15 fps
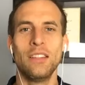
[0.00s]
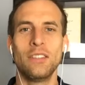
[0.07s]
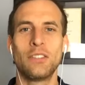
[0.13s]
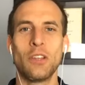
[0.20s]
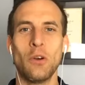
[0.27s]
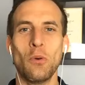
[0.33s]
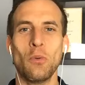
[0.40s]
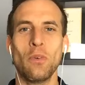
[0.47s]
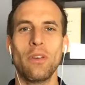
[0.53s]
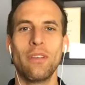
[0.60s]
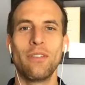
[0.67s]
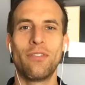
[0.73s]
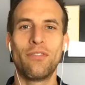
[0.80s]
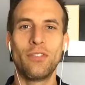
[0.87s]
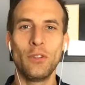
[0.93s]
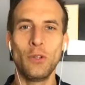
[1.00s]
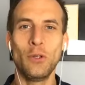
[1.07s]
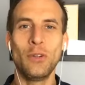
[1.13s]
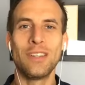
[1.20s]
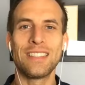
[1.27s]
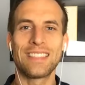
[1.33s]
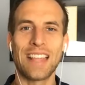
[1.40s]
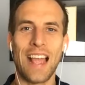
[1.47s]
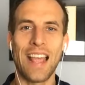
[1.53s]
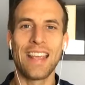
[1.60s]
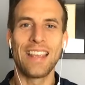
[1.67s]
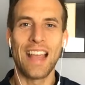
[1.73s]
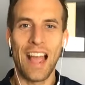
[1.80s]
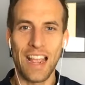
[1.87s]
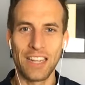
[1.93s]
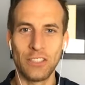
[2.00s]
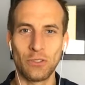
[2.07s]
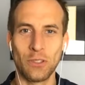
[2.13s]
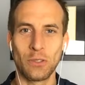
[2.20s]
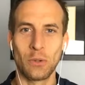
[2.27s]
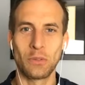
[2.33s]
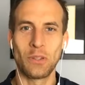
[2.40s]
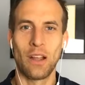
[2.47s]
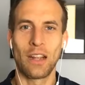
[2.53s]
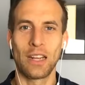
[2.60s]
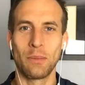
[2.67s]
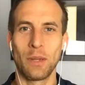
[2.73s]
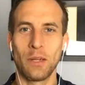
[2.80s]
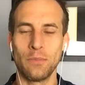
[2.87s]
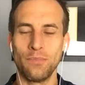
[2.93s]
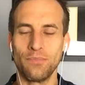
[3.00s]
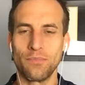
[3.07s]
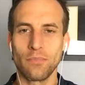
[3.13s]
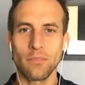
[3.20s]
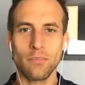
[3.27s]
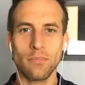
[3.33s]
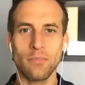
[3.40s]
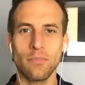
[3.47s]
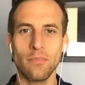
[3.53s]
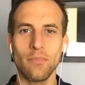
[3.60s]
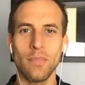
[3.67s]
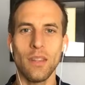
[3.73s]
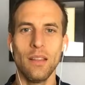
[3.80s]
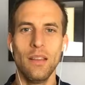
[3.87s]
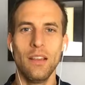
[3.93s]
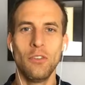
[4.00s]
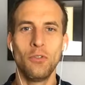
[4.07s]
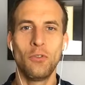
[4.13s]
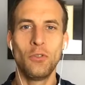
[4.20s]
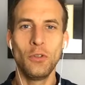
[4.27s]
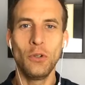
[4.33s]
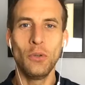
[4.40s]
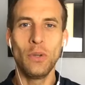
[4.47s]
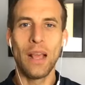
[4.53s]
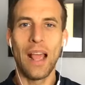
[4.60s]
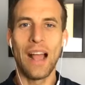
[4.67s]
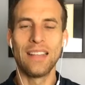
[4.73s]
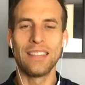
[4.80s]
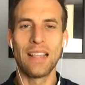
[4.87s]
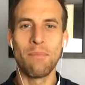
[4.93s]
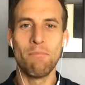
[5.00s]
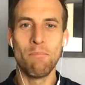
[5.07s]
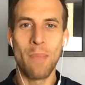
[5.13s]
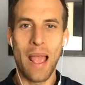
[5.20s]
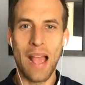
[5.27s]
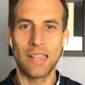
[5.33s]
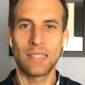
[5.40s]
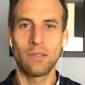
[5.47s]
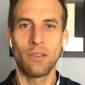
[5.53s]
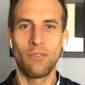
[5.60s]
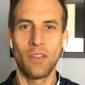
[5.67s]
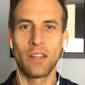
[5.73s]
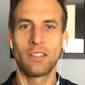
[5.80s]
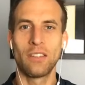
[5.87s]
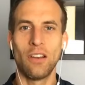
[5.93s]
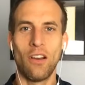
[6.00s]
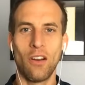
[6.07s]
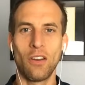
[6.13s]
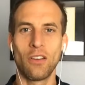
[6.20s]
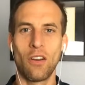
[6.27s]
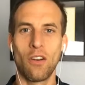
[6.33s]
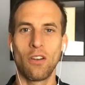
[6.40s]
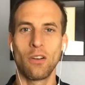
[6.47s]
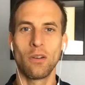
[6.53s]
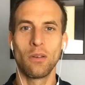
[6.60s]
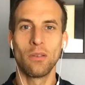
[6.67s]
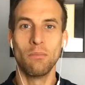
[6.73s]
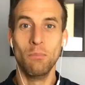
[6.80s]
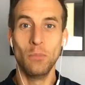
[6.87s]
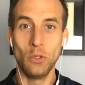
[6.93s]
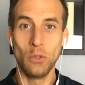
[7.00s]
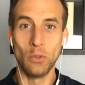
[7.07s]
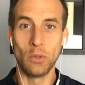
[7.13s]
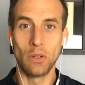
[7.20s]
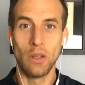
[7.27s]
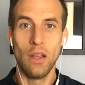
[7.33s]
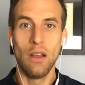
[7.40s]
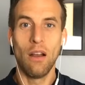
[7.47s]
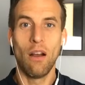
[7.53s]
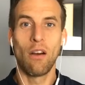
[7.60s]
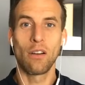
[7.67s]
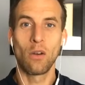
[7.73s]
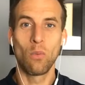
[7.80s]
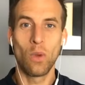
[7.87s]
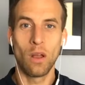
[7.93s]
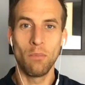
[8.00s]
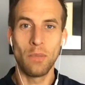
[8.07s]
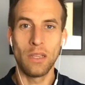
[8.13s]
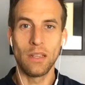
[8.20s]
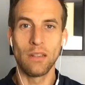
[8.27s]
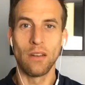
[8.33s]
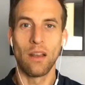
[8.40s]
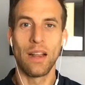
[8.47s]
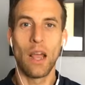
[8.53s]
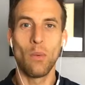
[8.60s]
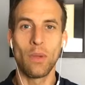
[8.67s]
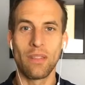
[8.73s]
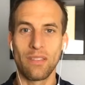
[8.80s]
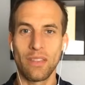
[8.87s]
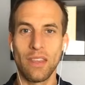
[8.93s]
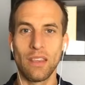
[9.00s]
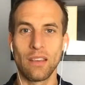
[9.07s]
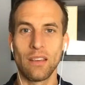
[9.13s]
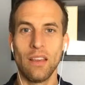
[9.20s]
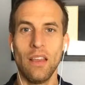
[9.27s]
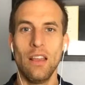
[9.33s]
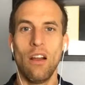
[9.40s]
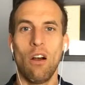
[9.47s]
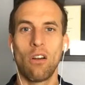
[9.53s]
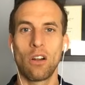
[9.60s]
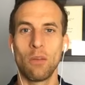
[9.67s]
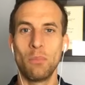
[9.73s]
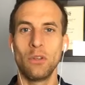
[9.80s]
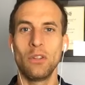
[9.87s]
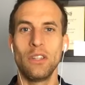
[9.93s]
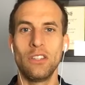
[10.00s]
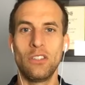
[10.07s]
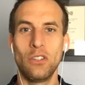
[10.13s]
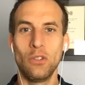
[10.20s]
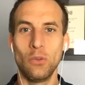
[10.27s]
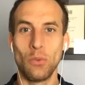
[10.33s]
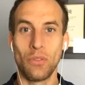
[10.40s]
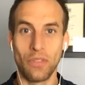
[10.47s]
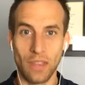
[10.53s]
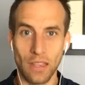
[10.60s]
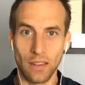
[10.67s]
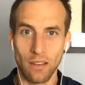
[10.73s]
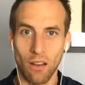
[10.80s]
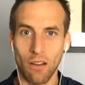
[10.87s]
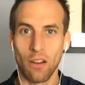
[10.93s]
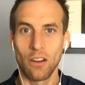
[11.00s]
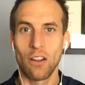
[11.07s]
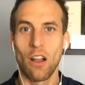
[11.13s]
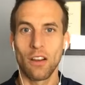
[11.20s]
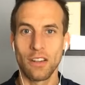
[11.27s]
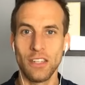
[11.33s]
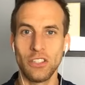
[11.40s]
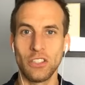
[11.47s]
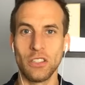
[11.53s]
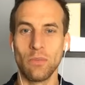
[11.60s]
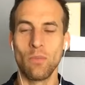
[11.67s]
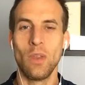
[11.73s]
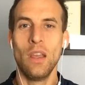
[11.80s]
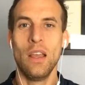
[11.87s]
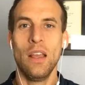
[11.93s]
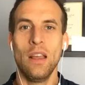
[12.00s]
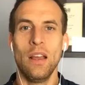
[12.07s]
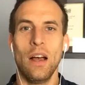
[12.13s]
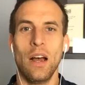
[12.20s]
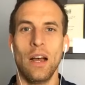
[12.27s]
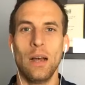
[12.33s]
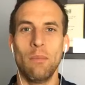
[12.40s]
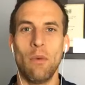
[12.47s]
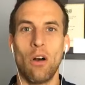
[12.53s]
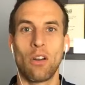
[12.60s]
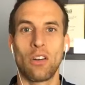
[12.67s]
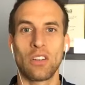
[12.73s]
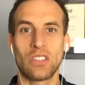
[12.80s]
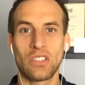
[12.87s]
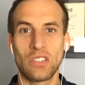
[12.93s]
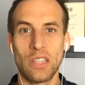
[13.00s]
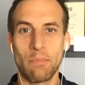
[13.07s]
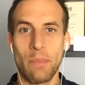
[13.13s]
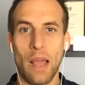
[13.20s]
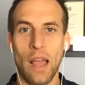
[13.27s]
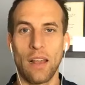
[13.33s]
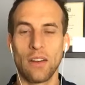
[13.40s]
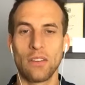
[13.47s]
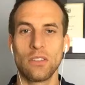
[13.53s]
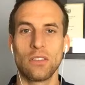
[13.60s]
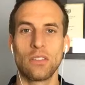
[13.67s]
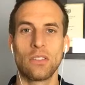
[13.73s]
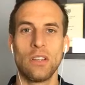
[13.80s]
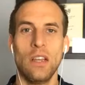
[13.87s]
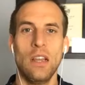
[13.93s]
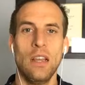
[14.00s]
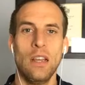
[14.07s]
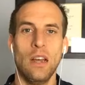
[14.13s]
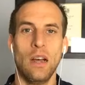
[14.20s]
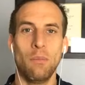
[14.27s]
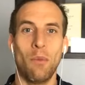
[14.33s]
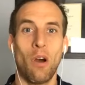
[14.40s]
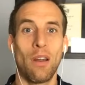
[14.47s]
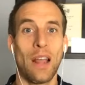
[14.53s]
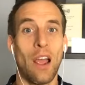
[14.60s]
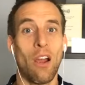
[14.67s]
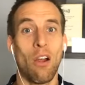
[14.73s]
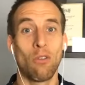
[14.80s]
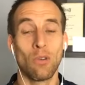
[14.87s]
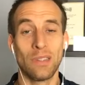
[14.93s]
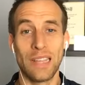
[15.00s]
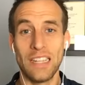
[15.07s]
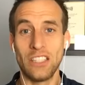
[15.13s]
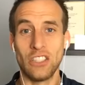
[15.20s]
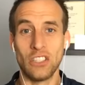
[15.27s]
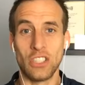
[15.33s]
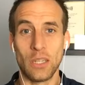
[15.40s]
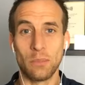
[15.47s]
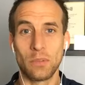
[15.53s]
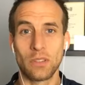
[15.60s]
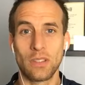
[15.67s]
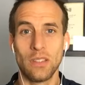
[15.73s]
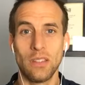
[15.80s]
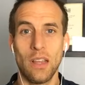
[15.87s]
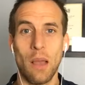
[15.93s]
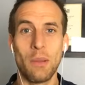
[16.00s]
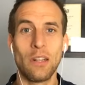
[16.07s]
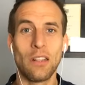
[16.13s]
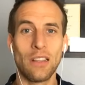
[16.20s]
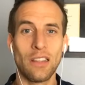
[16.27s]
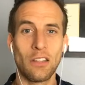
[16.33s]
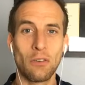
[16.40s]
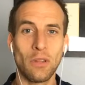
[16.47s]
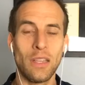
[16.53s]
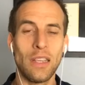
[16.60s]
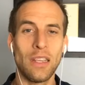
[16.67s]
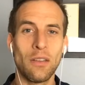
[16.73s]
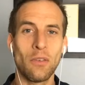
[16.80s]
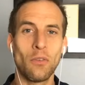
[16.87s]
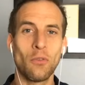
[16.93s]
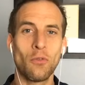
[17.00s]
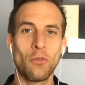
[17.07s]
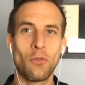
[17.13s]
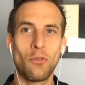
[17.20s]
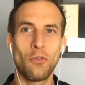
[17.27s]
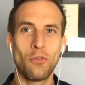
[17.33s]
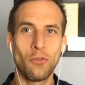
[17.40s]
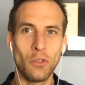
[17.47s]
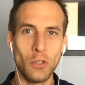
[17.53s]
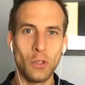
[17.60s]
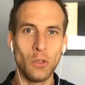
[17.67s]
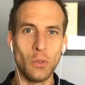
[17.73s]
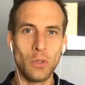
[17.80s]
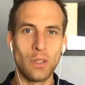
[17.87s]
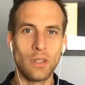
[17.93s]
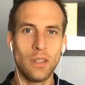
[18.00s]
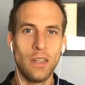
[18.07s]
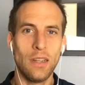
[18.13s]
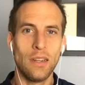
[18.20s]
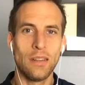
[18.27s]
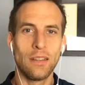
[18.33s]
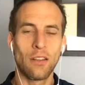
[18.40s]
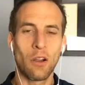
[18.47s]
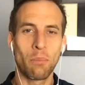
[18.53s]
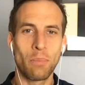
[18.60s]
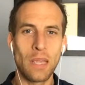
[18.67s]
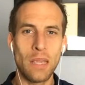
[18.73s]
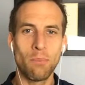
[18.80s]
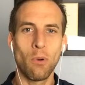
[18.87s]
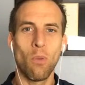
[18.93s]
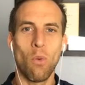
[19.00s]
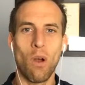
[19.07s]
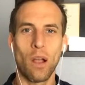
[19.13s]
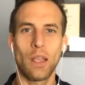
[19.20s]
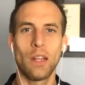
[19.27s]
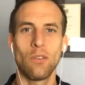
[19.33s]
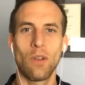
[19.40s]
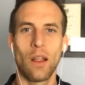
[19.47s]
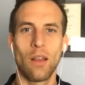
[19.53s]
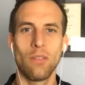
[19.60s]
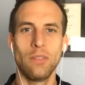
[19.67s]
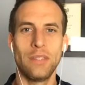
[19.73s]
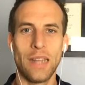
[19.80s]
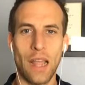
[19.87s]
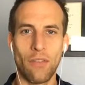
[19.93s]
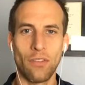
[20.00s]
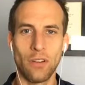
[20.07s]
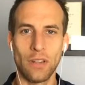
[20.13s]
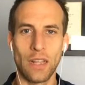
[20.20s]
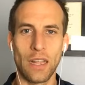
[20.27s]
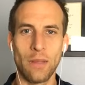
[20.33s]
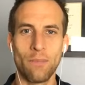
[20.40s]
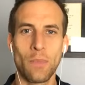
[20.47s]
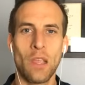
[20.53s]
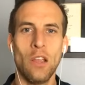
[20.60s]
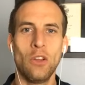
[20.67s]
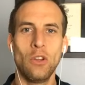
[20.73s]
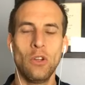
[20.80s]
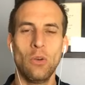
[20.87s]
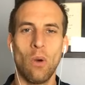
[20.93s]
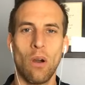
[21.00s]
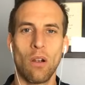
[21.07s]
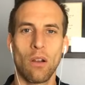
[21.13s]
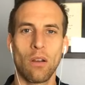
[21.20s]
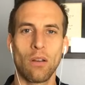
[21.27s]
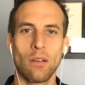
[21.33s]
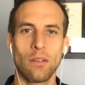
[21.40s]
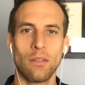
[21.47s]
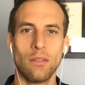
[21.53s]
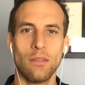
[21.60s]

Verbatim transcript: So food psychiatry is what we're talking about. Food has a massive effect on our mood, on our well-being, on how we think, on our ability to think, on our cognition, um, on our sleep patterns, Um, on how our relationships. I mean, literally food, there are people walking around day after day who are